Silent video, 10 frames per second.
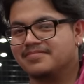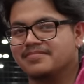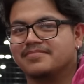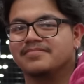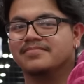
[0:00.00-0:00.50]

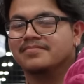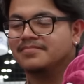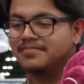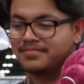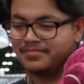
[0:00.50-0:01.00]

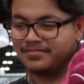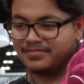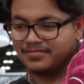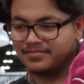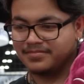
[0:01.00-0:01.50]

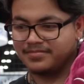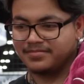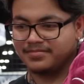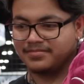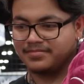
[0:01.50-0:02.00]

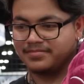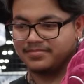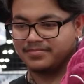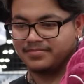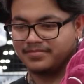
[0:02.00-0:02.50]
[no speech]